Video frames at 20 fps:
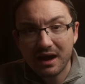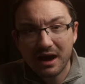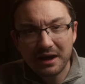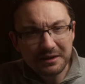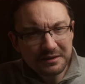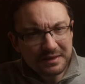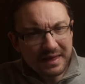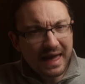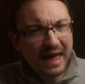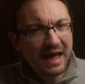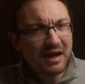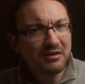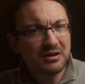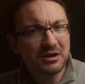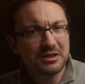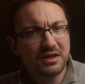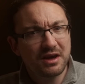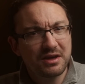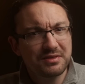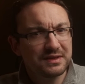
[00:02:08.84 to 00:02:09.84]
Another
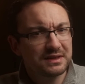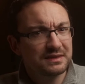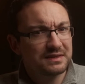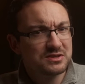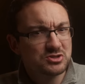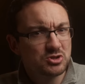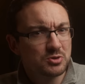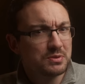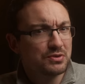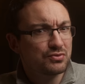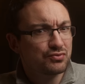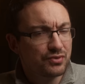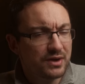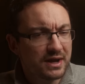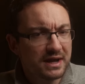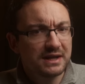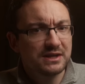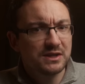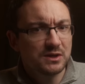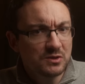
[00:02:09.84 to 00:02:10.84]
area that I think this could be
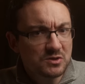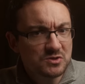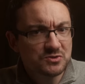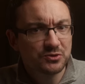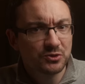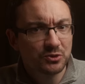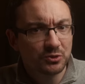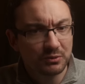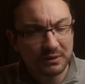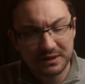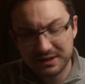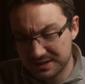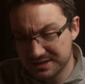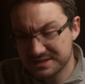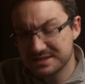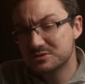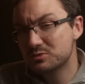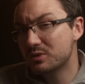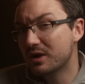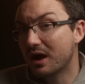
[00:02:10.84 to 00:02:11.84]
really useful, and
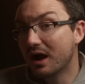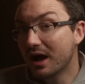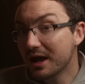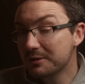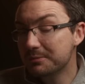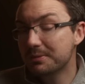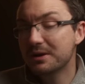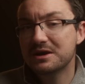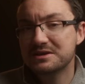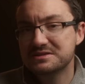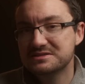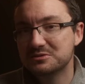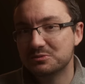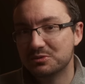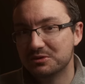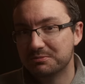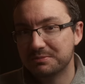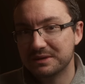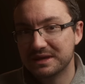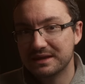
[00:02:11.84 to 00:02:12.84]
this is where I personally
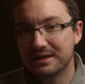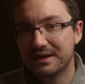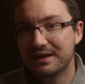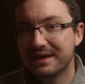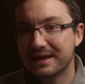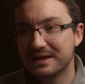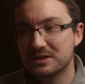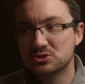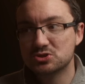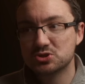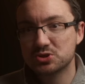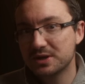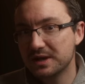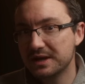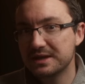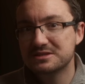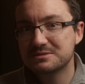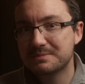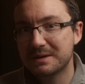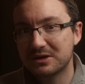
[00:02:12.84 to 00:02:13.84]
would be
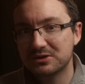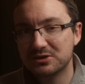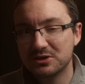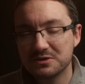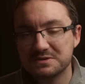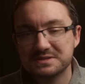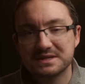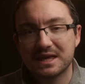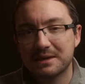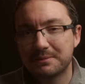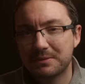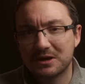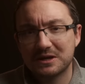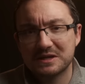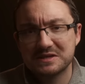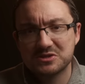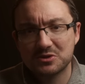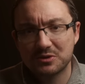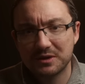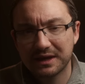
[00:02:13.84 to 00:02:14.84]
intrigued about using a
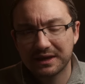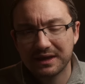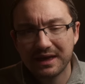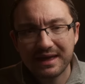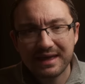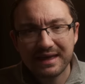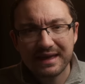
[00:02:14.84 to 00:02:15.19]
Panasonic,